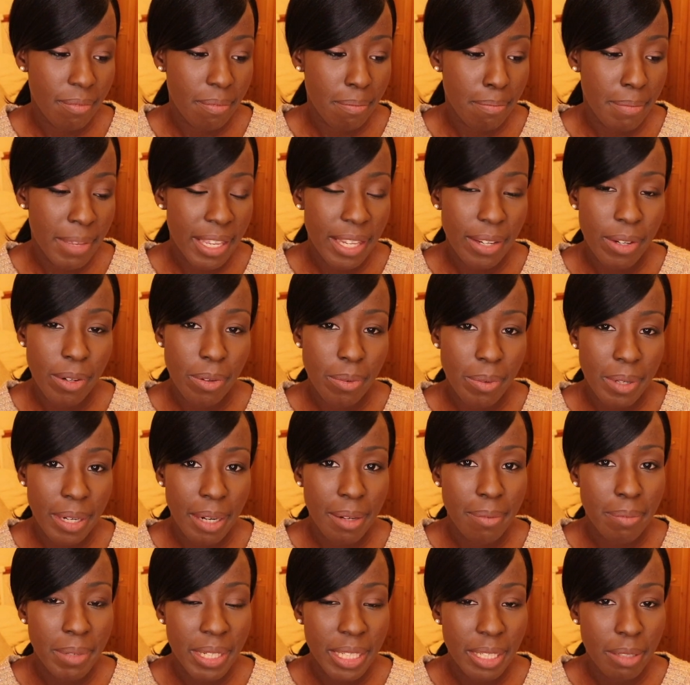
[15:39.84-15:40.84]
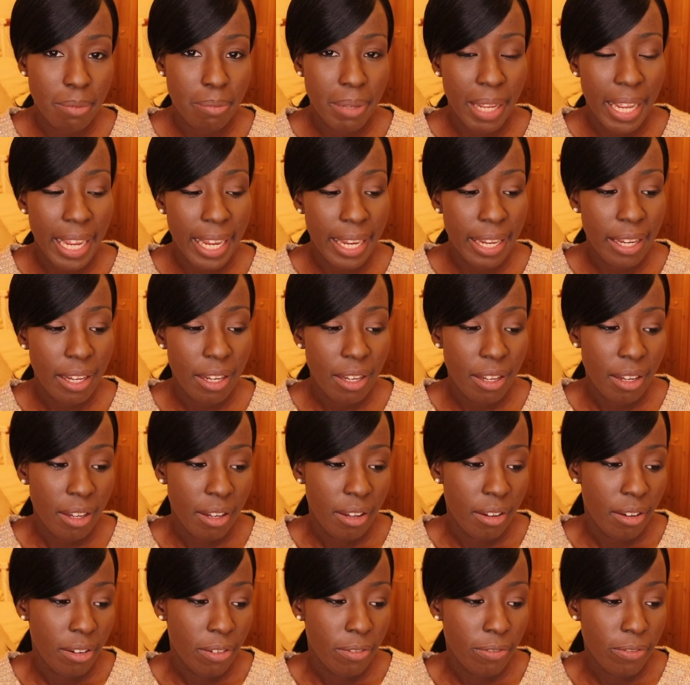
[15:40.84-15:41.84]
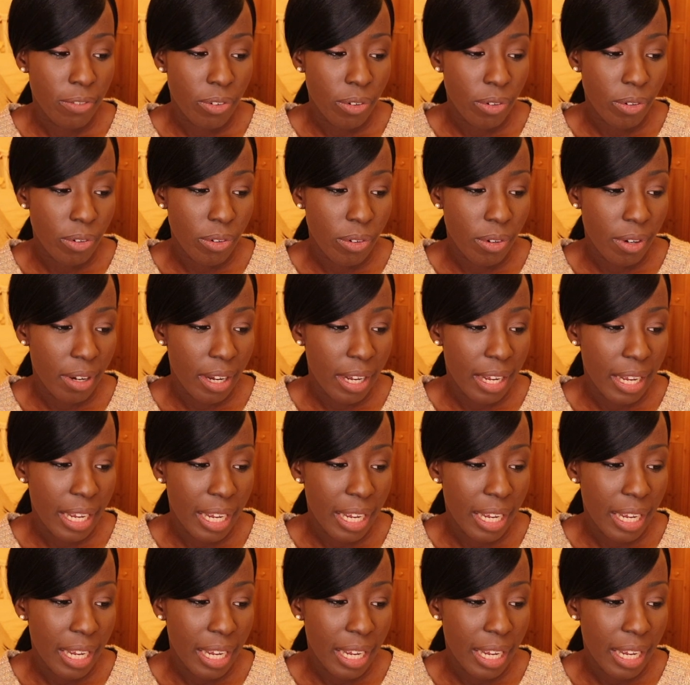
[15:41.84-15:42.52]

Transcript: meal, and we did pay for